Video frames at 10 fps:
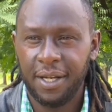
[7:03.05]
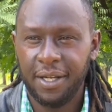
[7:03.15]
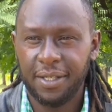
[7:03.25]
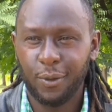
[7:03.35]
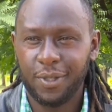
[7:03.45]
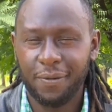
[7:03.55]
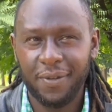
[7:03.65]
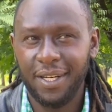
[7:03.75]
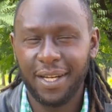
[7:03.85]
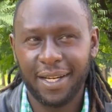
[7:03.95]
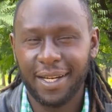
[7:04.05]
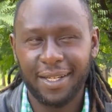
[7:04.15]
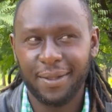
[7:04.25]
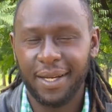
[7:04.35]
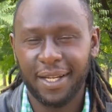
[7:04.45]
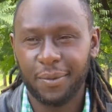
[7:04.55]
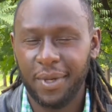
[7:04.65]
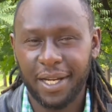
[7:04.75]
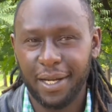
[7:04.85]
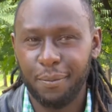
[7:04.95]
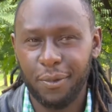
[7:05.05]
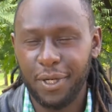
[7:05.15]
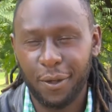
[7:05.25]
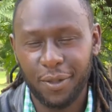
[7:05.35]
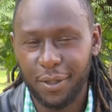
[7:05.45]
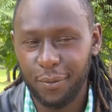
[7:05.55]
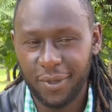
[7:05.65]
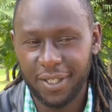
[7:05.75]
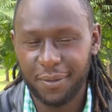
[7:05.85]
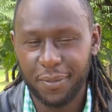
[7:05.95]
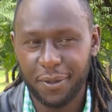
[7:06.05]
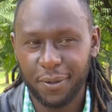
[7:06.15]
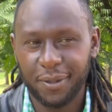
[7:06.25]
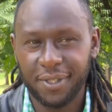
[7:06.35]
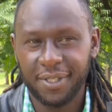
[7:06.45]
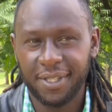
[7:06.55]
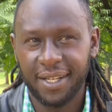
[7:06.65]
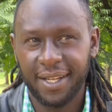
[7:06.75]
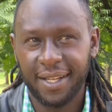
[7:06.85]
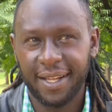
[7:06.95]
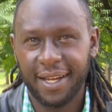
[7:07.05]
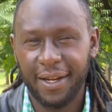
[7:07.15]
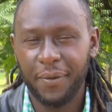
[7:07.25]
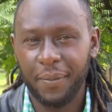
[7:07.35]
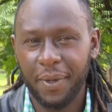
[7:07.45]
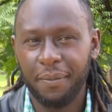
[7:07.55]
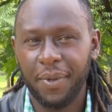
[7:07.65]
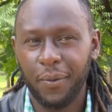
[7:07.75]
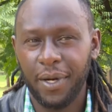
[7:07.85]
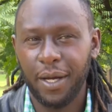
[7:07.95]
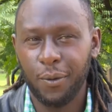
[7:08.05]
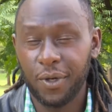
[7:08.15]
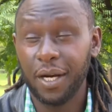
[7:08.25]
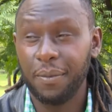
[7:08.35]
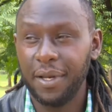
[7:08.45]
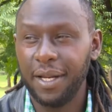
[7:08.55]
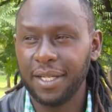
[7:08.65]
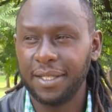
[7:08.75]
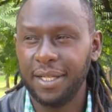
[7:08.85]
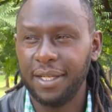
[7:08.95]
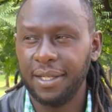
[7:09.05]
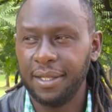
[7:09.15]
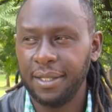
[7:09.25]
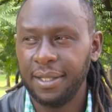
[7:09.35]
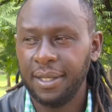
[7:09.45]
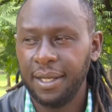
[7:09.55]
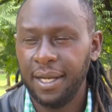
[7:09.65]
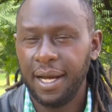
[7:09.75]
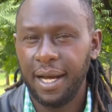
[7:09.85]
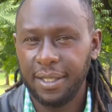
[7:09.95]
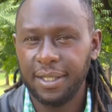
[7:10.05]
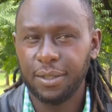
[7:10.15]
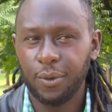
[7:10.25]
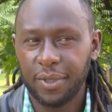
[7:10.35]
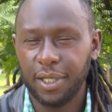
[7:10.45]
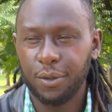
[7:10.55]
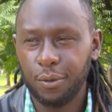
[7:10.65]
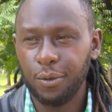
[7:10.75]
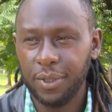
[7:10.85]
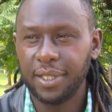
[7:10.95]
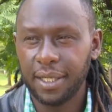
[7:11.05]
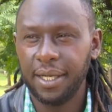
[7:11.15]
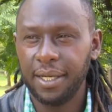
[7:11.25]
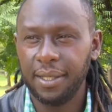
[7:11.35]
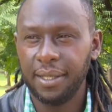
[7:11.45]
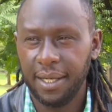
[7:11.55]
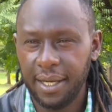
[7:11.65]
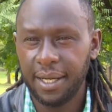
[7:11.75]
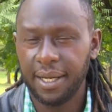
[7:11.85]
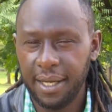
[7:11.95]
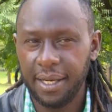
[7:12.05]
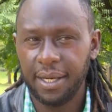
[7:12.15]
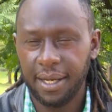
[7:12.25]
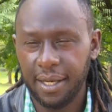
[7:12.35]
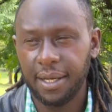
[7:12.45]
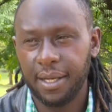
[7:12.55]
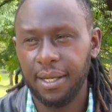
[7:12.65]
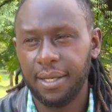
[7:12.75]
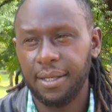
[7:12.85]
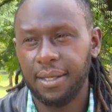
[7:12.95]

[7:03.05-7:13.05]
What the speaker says: It was a feeling I can't put down in words, because I remember when I woke up the next day, I just wanted to do it again and again and again.